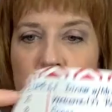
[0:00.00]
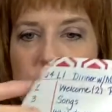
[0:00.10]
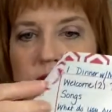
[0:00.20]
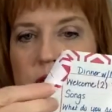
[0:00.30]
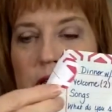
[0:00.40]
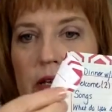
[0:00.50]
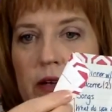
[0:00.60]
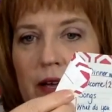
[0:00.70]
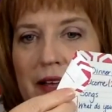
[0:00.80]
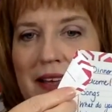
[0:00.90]
can see,
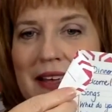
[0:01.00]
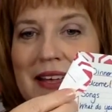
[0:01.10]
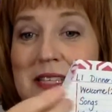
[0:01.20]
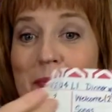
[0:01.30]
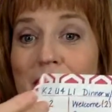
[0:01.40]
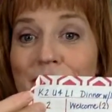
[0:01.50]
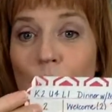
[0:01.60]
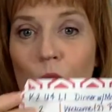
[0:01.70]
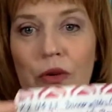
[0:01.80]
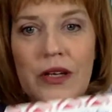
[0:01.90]
it's been
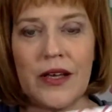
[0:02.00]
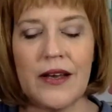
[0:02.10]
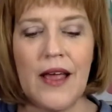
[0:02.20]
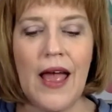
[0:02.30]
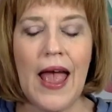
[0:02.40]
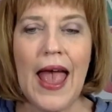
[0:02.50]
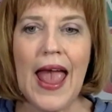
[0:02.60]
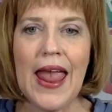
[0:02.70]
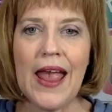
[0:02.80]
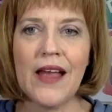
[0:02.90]
folded.
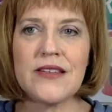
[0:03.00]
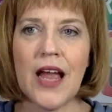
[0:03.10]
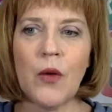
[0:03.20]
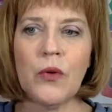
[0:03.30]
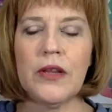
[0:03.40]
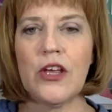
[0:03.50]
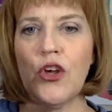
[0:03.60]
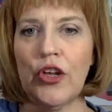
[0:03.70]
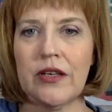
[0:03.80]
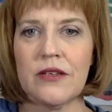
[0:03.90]
And I really
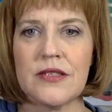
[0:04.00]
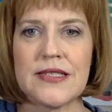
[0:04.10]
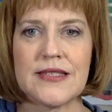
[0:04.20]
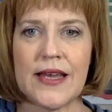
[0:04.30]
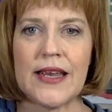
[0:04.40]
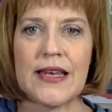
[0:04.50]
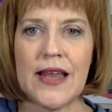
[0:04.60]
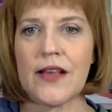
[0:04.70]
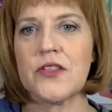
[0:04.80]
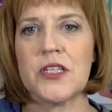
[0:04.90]
couldn't set it
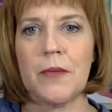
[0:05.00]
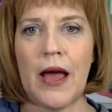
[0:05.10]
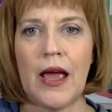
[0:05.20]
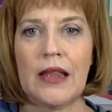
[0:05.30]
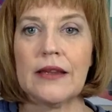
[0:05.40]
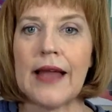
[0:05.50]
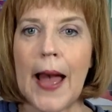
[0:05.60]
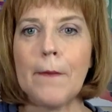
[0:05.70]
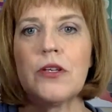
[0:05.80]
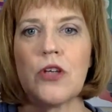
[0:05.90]
next to my
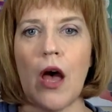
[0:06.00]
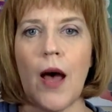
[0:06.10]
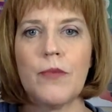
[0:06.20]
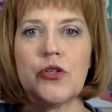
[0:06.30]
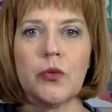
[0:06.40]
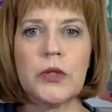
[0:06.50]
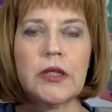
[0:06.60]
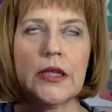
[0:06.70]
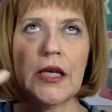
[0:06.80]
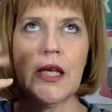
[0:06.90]
laptop to
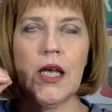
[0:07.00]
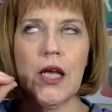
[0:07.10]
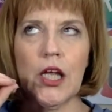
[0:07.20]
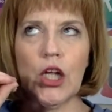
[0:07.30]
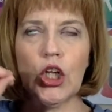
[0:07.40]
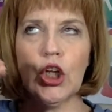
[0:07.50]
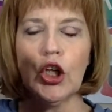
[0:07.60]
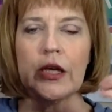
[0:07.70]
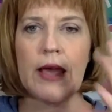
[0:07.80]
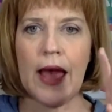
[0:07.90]
really
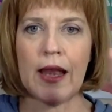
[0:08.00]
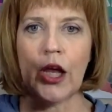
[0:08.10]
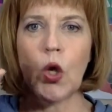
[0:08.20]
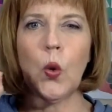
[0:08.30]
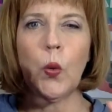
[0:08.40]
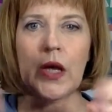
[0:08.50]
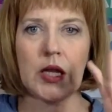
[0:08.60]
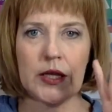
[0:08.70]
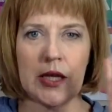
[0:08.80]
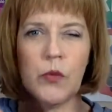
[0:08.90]
look at it
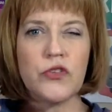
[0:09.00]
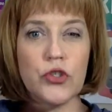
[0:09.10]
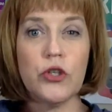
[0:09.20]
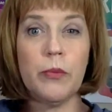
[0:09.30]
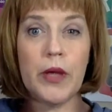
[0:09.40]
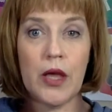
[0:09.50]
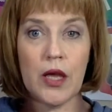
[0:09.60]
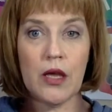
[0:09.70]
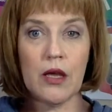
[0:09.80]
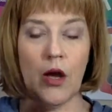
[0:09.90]
quickly. It was too big,
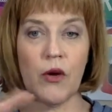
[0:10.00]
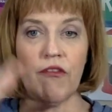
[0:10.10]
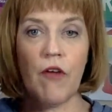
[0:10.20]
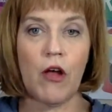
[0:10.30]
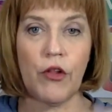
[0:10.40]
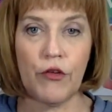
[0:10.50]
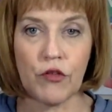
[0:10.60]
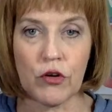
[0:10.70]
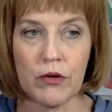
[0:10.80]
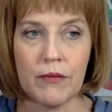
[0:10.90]
or fall
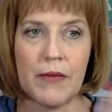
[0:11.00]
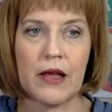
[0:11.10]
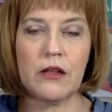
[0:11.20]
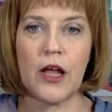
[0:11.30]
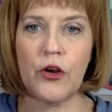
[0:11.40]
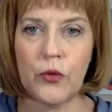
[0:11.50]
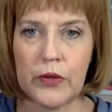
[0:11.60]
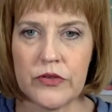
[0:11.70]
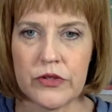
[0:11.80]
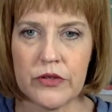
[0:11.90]
over, make a lot of
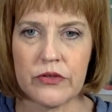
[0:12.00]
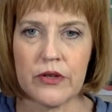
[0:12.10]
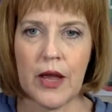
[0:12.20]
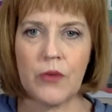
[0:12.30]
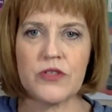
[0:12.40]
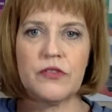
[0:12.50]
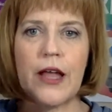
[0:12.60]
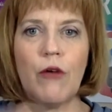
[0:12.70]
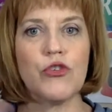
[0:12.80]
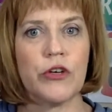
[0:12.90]
noises, and I was
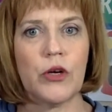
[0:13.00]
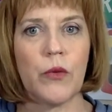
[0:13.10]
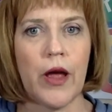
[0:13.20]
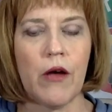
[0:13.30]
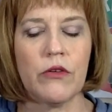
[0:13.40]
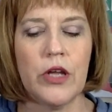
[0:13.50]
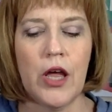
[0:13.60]
floundering around